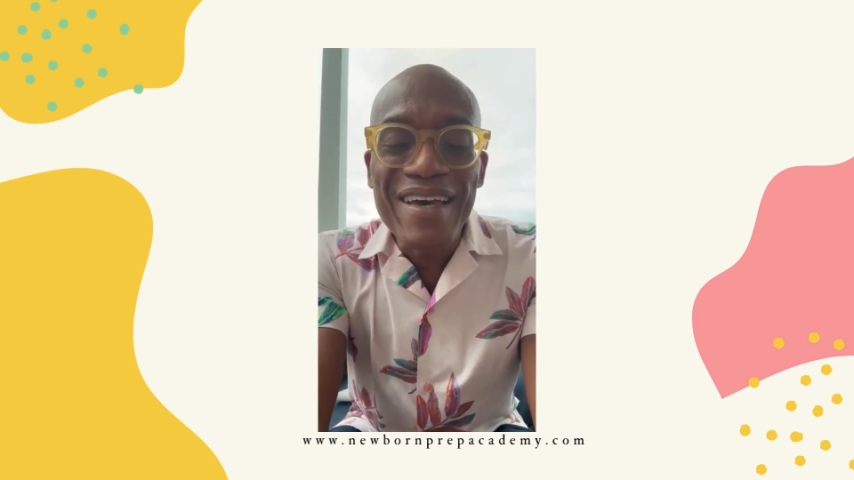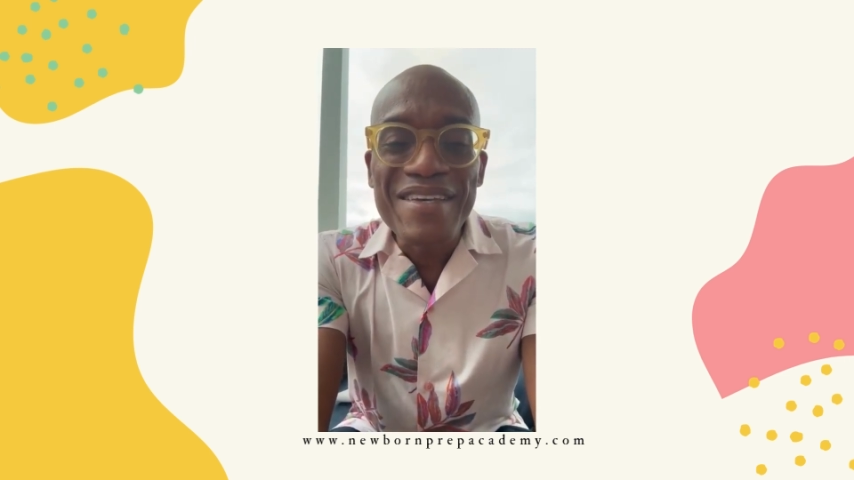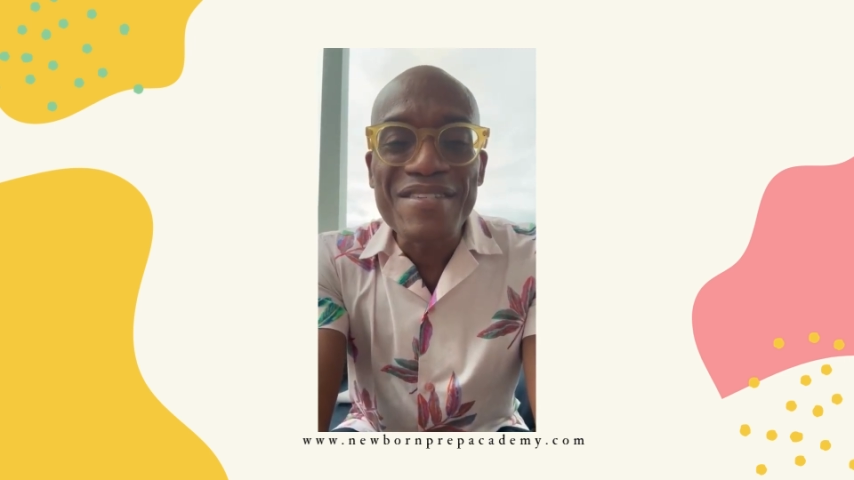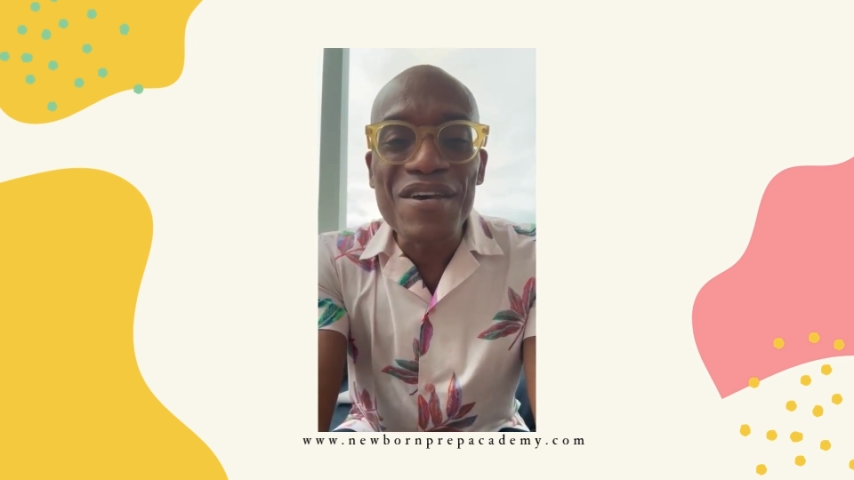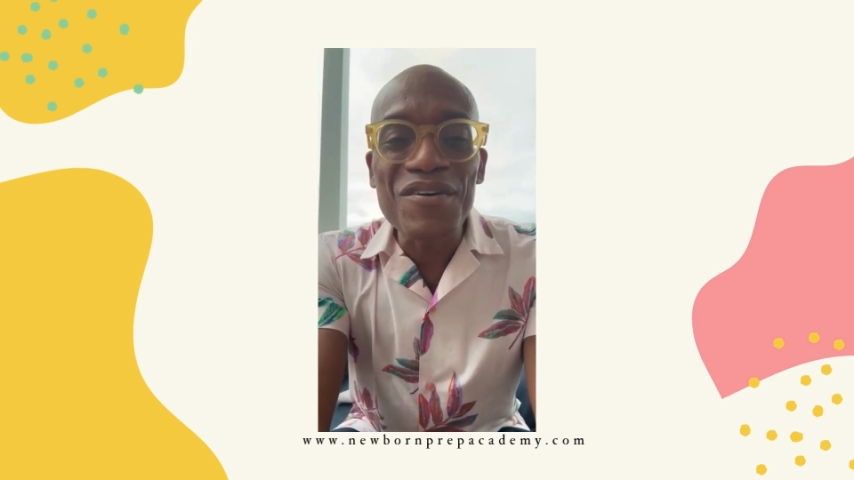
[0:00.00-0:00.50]

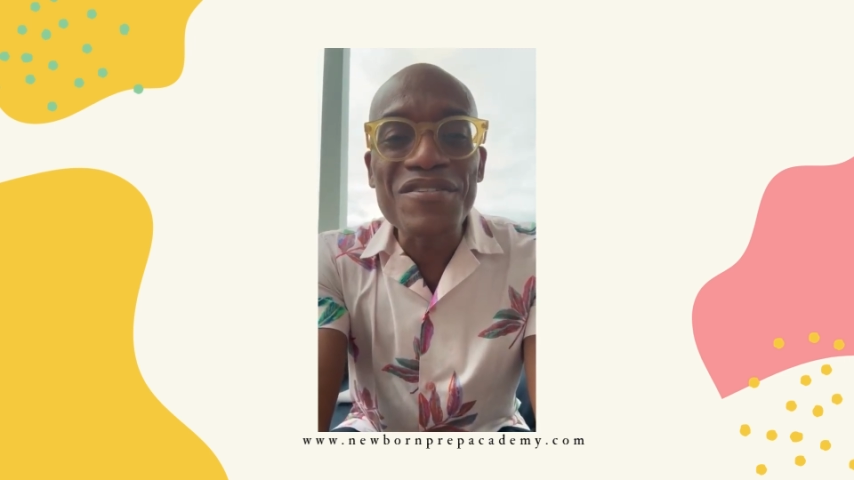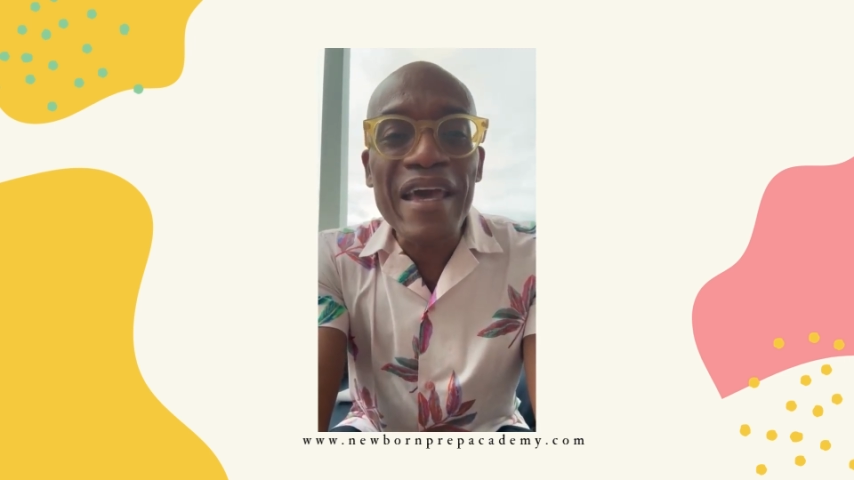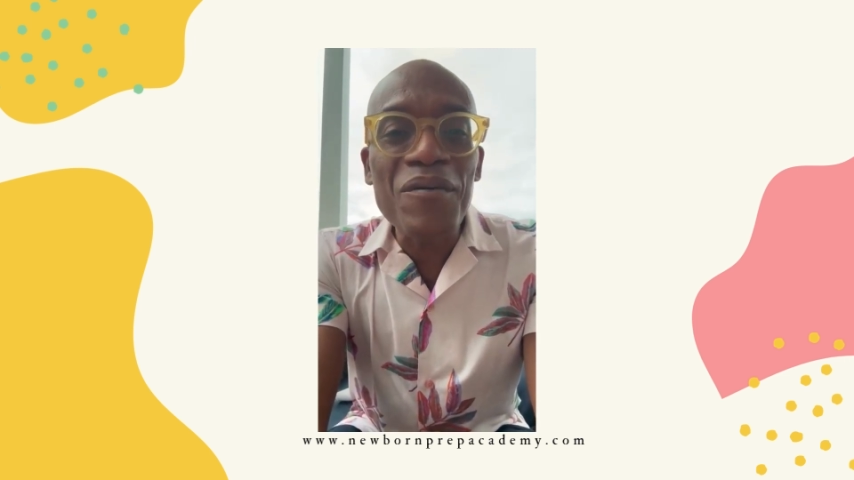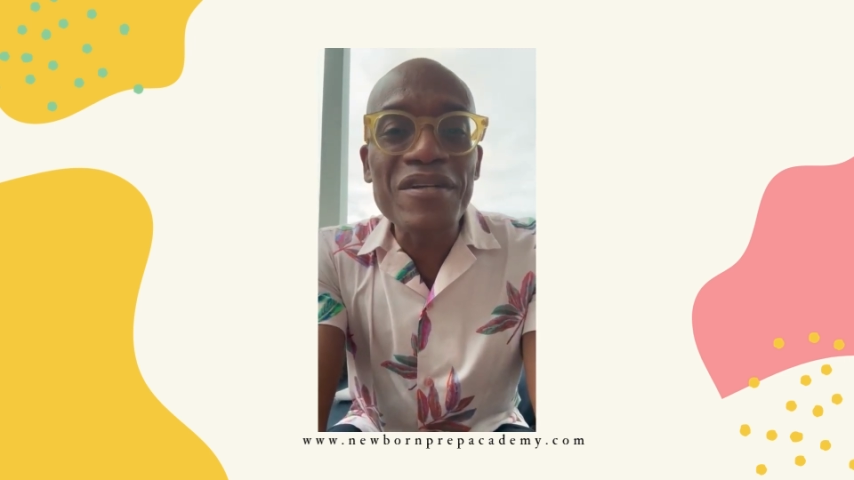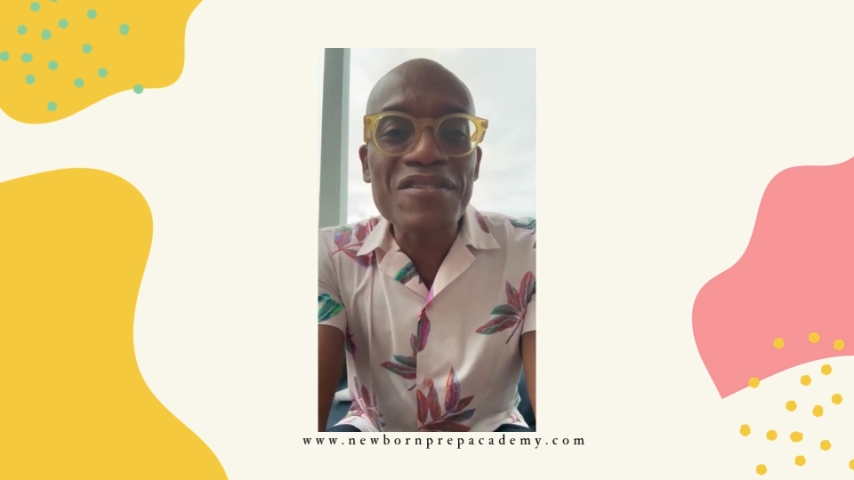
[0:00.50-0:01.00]
So today
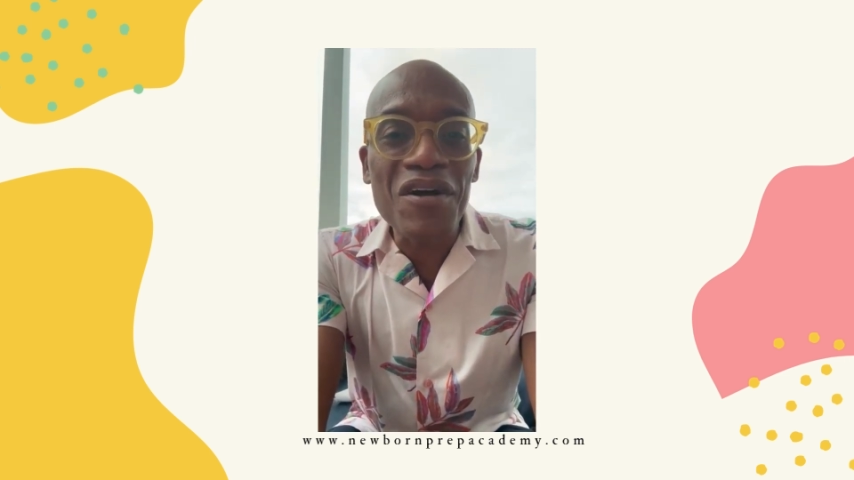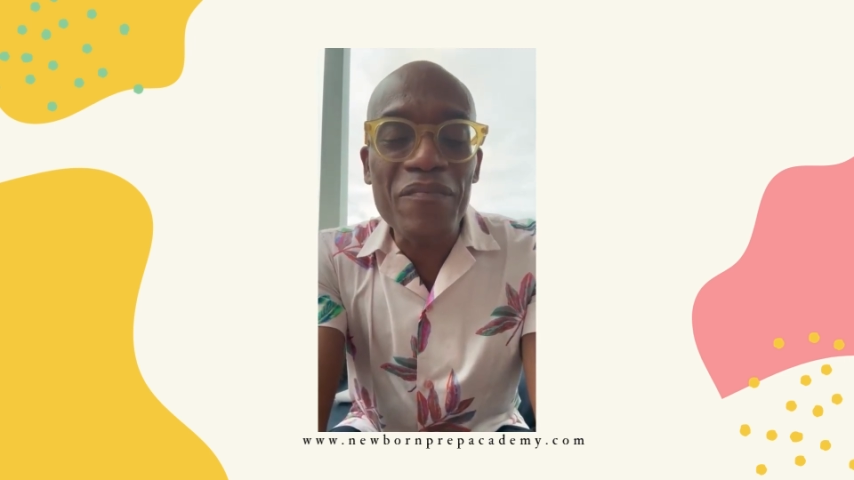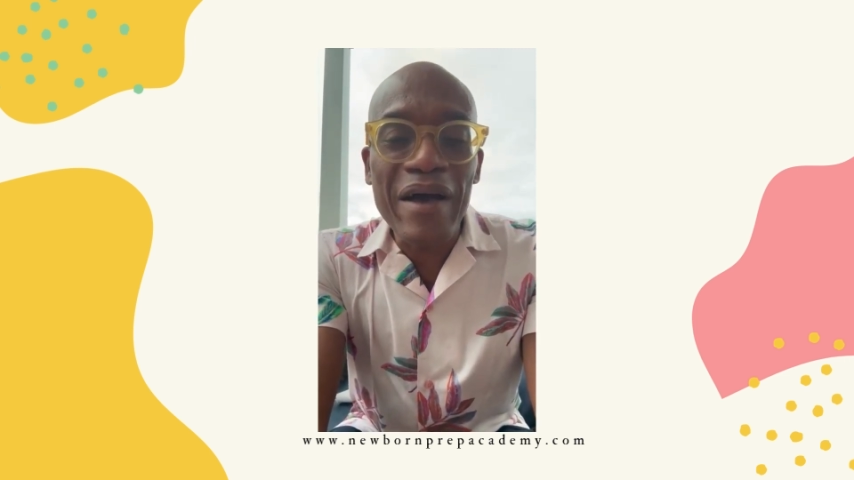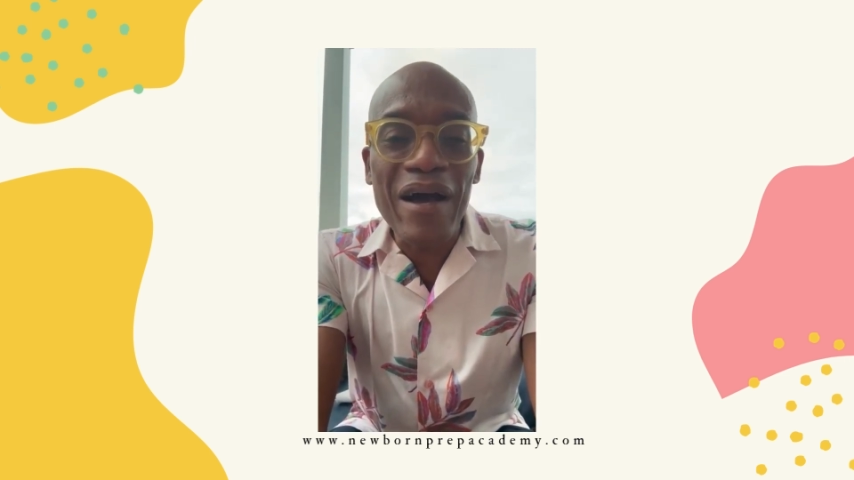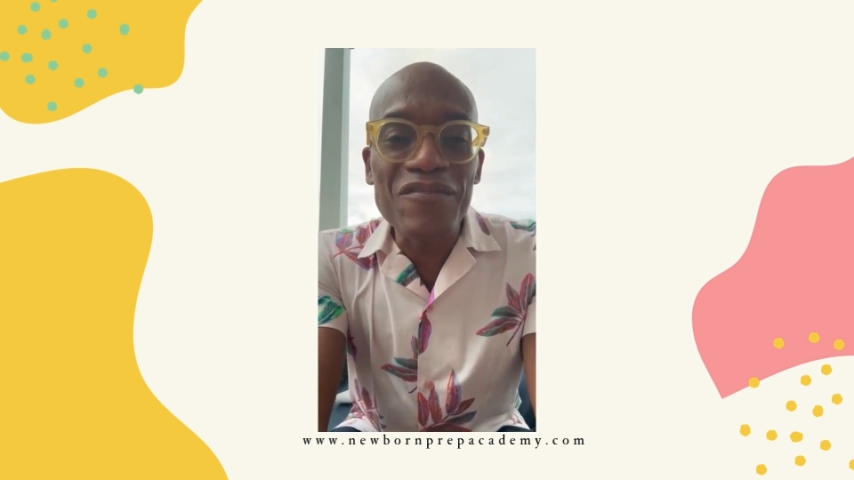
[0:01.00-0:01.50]
I want to talk
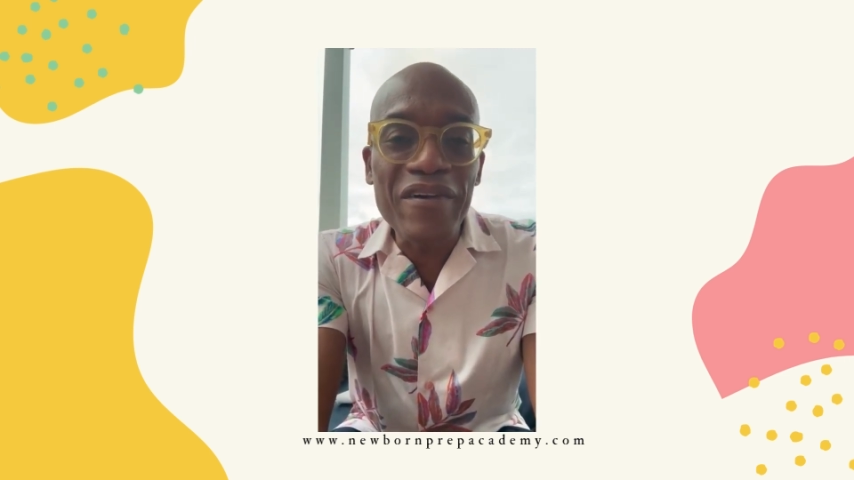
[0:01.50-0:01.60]
about